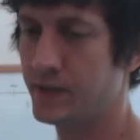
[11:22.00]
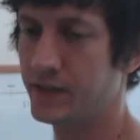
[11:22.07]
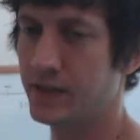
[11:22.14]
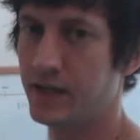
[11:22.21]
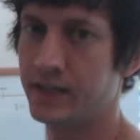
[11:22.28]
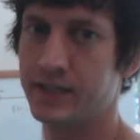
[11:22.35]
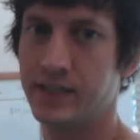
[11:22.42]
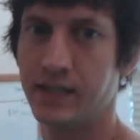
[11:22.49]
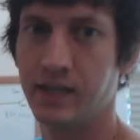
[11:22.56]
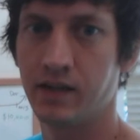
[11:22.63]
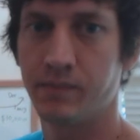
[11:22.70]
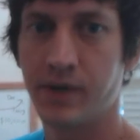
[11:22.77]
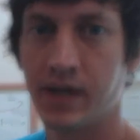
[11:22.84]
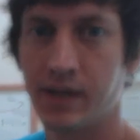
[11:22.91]
I mean I
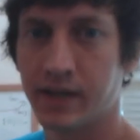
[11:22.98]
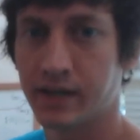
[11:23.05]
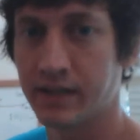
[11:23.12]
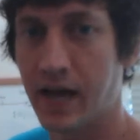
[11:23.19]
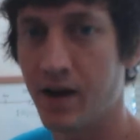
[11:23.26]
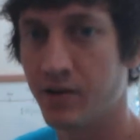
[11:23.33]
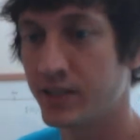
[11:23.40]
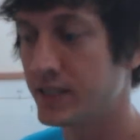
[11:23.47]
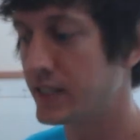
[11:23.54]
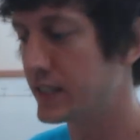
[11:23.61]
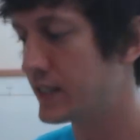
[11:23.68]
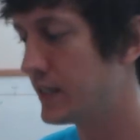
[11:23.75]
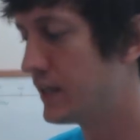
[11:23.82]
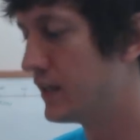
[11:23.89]
exceeded it by like
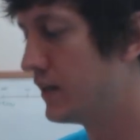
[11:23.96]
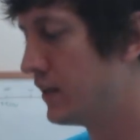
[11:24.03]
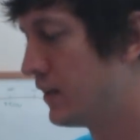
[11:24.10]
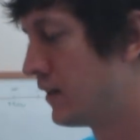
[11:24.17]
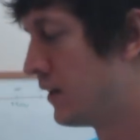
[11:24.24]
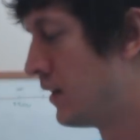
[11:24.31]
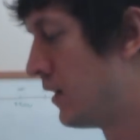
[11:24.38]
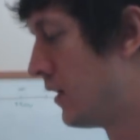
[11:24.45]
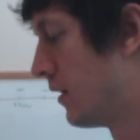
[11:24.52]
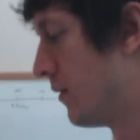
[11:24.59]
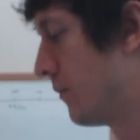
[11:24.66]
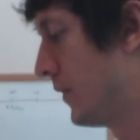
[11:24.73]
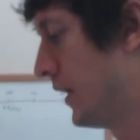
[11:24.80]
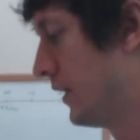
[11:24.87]
1,000 again.
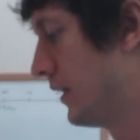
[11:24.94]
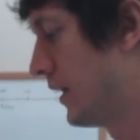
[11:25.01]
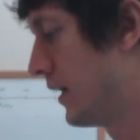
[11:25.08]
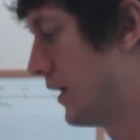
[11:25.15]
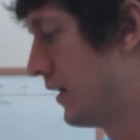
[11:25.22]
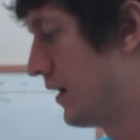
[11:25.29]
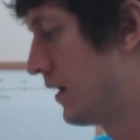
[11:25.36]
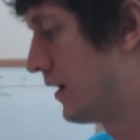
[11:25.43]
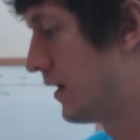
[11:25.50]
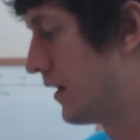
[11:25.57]
And then